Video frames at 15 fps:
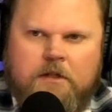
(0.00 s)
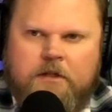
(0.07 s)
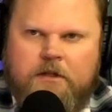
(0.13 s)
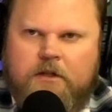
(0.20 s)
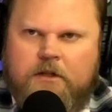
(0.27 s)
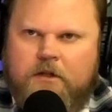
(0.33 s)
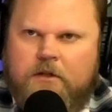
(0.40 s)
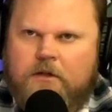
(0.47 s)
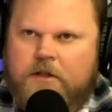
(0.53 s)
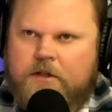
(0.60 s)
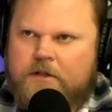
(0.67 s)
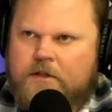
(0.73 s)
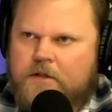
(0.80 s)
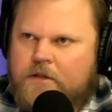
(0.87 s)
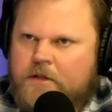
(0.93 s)
you know it
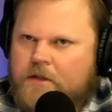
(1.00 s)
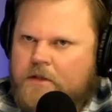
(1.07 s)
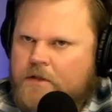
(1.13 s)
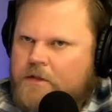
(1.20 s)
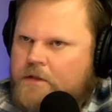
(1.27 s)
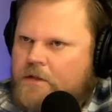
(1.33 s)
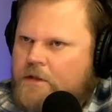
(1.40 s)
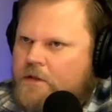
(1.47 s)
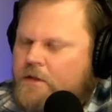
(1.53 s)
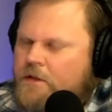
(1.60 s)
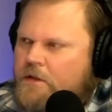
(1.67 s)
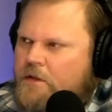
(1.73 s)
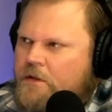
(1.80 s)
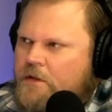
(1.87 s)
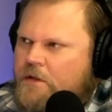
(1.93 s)
it's